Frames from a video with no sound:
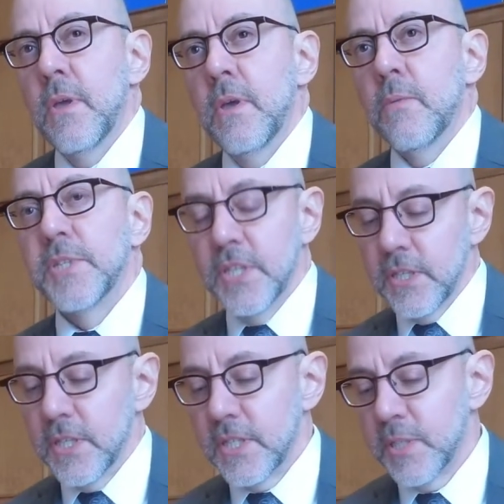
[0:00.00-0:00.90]

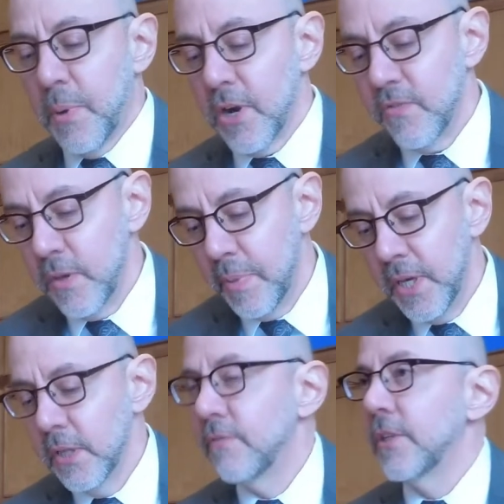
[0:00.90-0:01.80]
Resilience is part of the
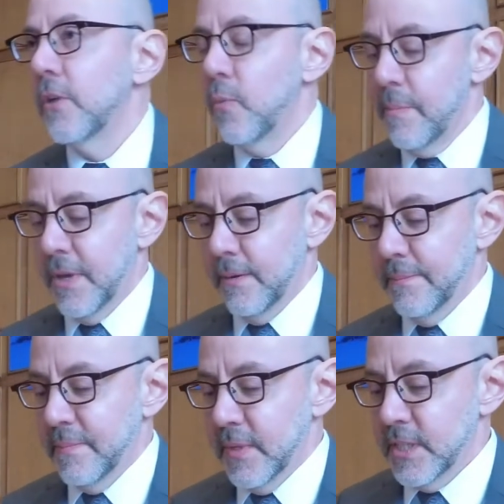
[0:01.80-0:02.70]
appeal of Little Women,
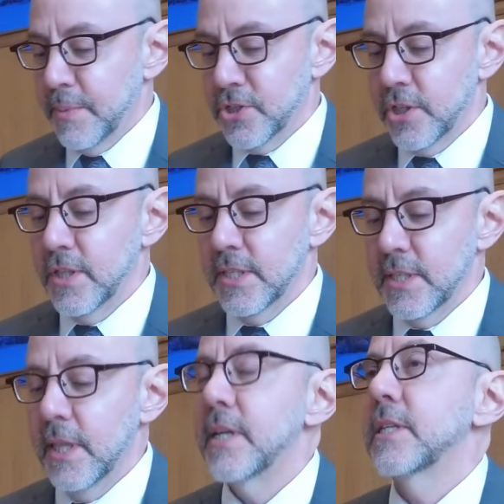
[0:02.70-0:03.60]
especially this
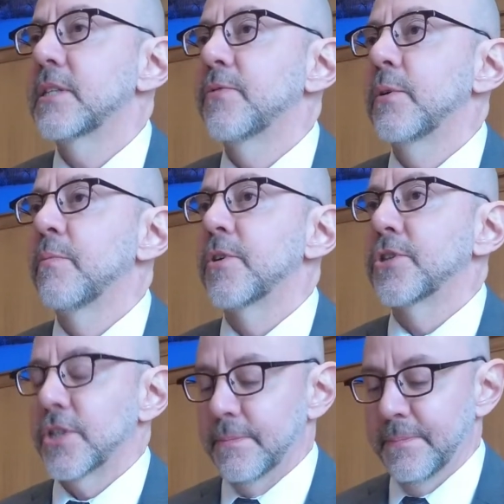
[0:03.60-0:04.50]
latest film
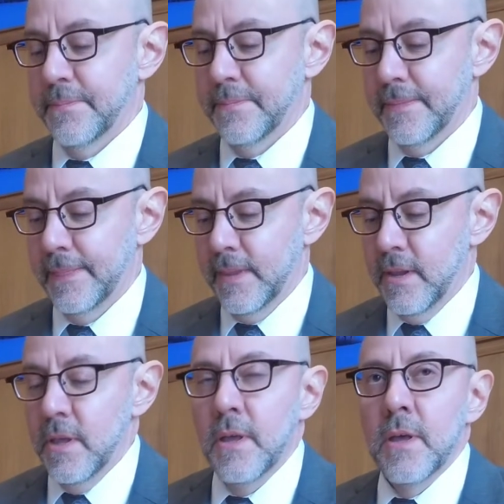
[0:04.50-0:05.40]
version.
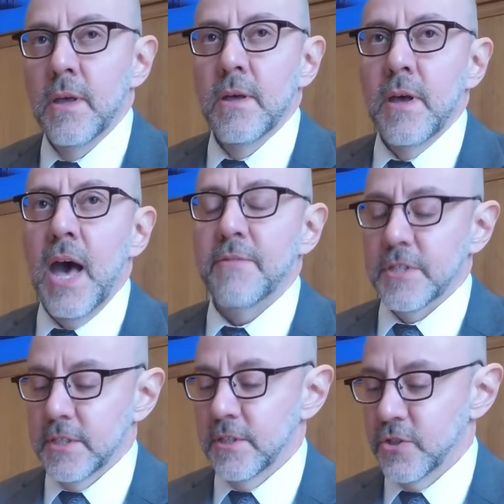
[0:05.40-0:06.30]

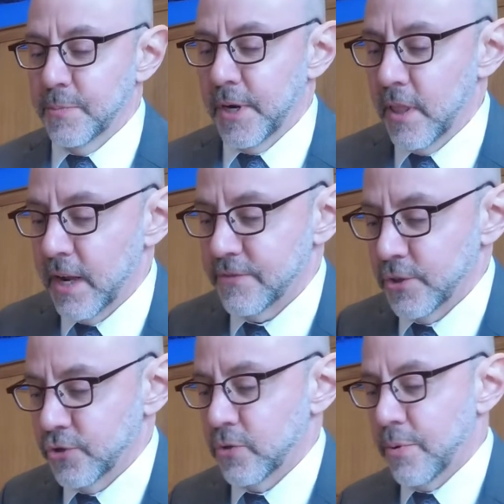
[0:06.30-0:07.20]
Obviously, there's been a lot of
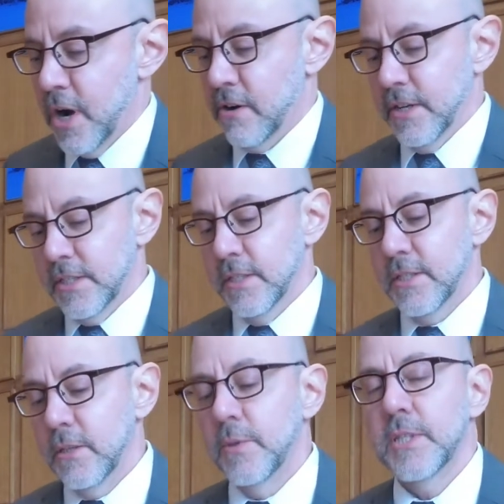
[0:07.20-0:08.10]
social progress since
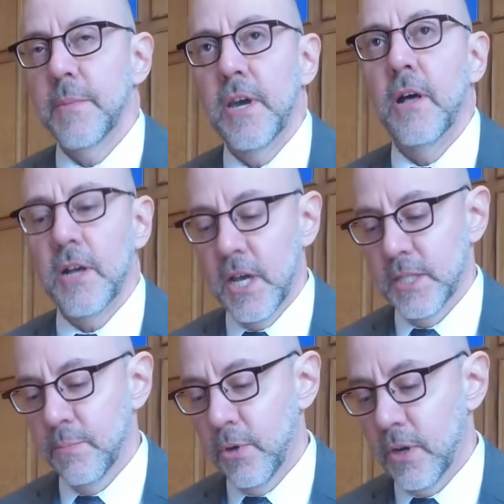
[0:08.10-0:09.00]
Louisa May Alcott's
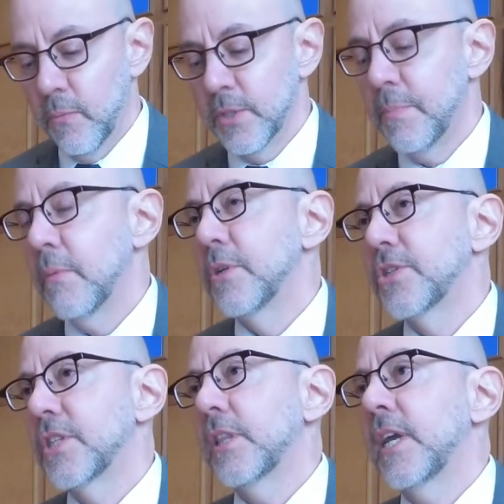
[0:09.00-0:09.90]
book was published
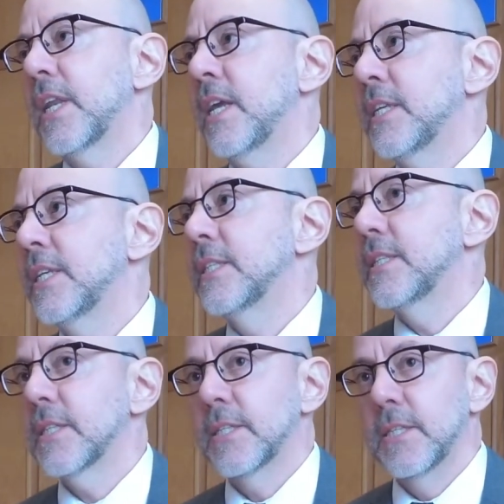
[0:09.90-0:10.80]
in the late
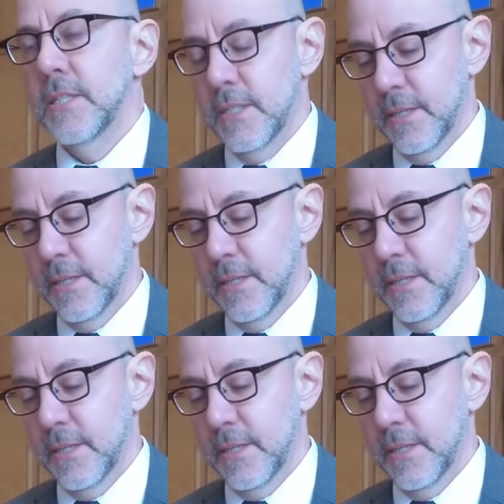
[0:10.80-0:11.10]
1860s.